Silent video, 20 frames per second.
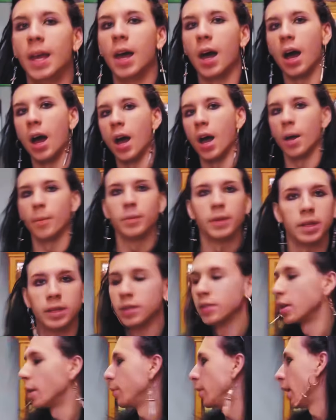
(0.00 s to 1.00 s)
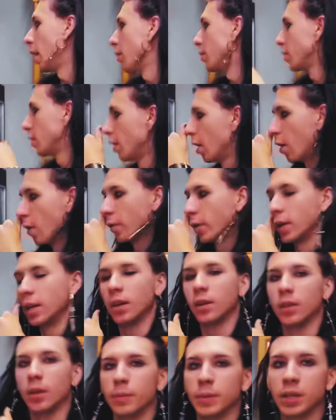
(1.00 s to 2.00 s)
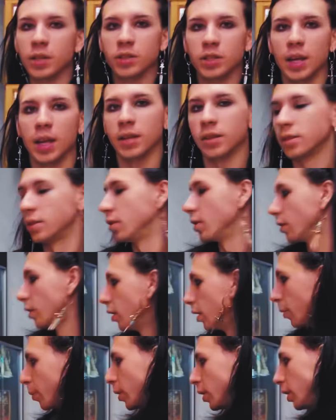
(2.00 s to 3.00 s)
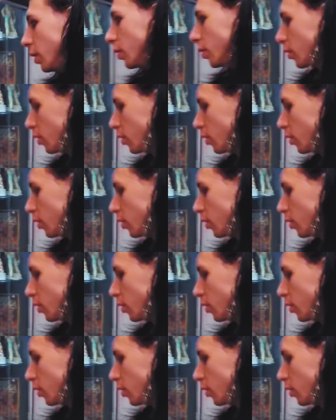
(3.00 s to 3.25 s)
And then something else over here that me and Chance took the liberty to